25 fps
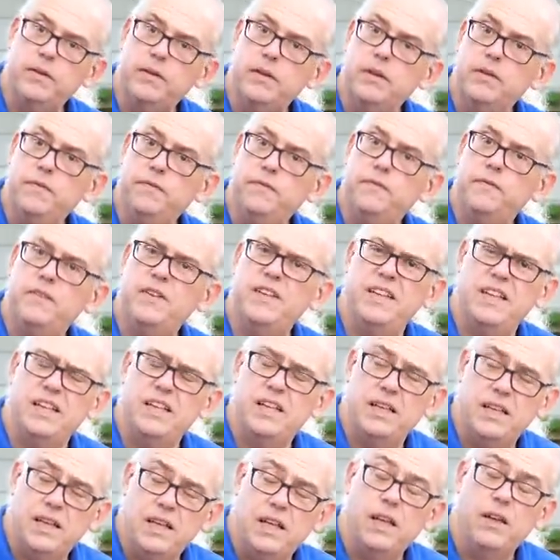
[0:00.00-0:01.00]
if
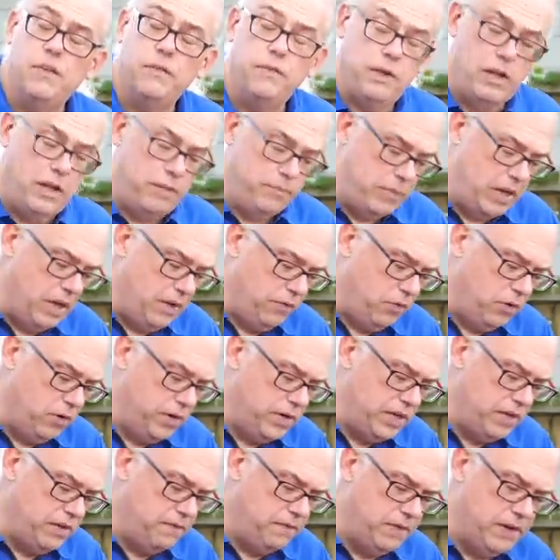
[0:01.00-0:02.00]
I'm ever
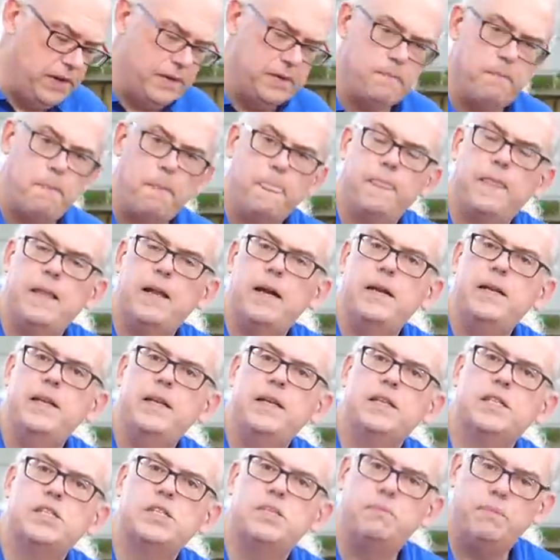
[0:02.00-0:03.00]
in the event that I
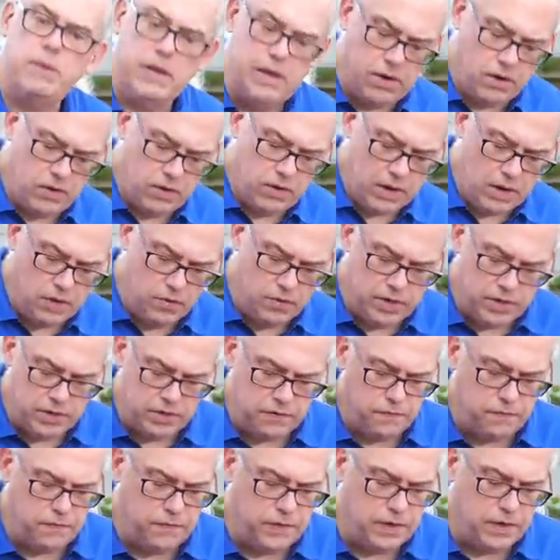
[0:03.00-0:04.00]
need a spare out in
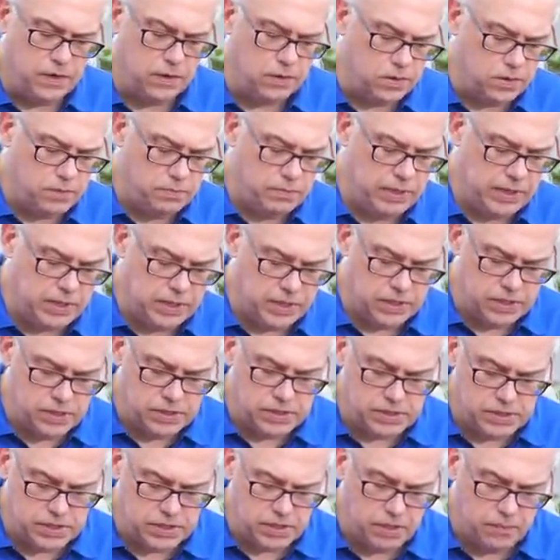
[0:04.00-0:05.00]
the field,
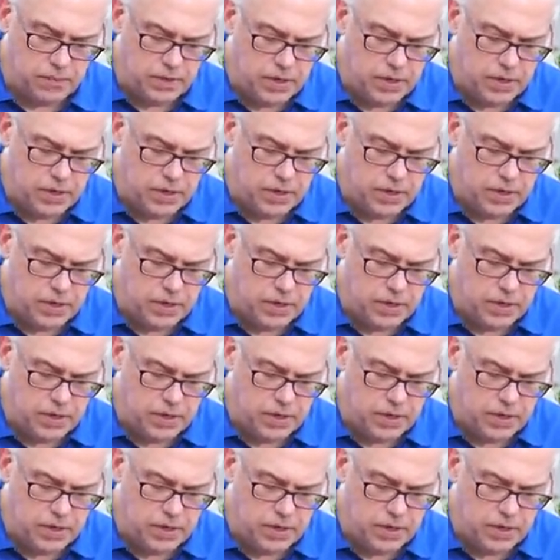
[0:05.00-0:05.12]
because